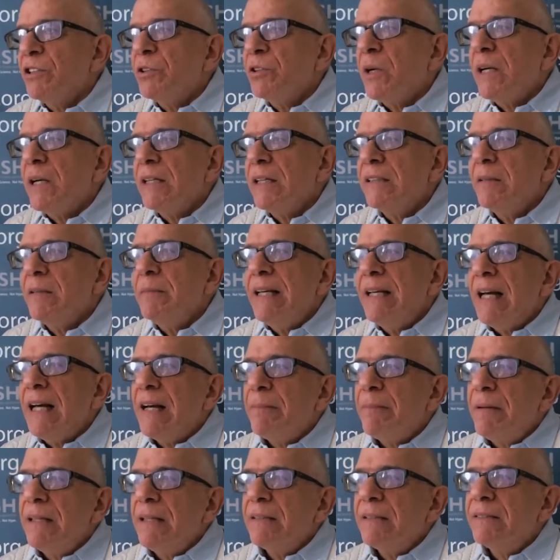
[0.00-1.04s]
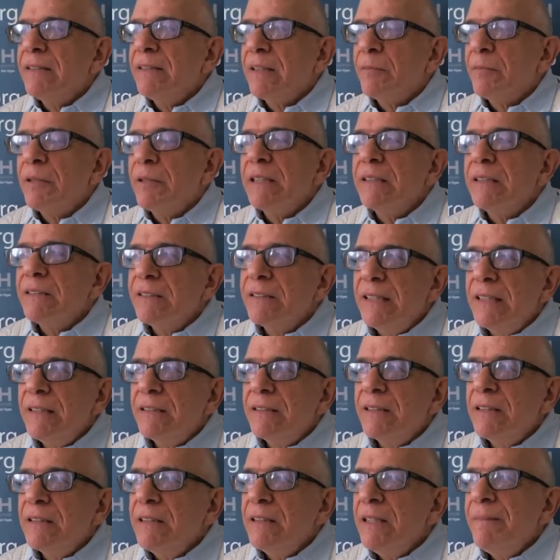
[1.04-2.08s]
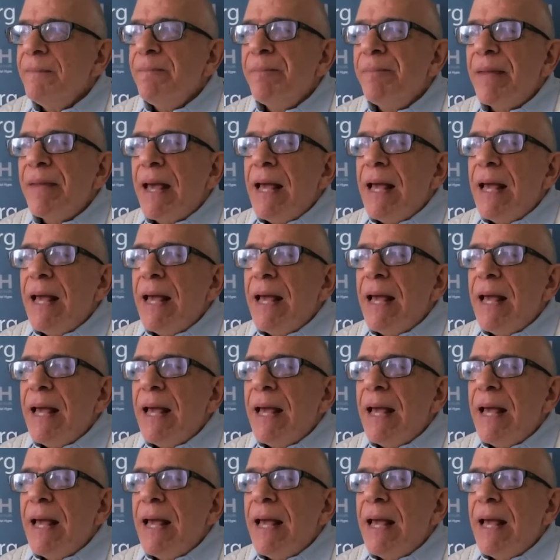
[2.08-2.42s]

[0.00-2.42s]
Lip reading: trying to be happy and celebrate the season.